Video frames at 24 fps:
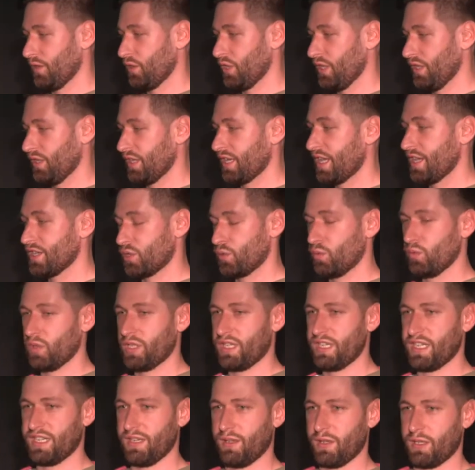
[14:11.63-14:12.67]
in case
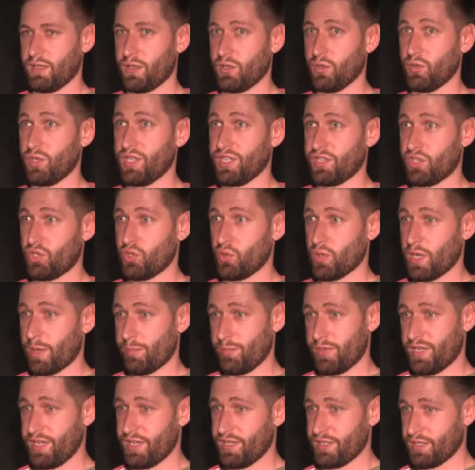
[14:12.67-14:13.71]
you need to
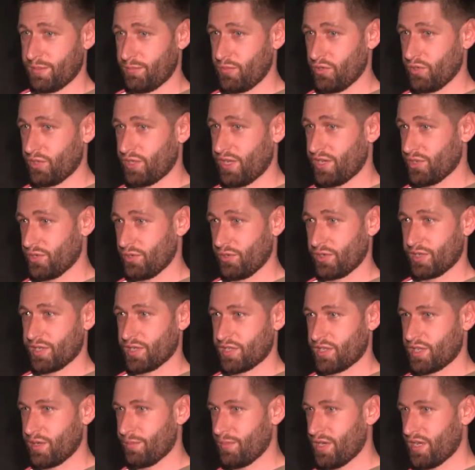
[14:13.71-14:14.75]
update a mutation or
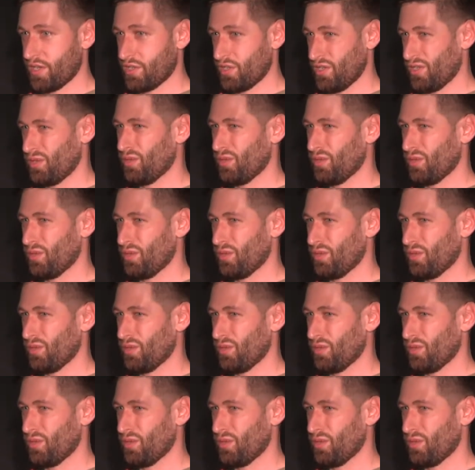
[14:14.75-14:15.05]
customize it,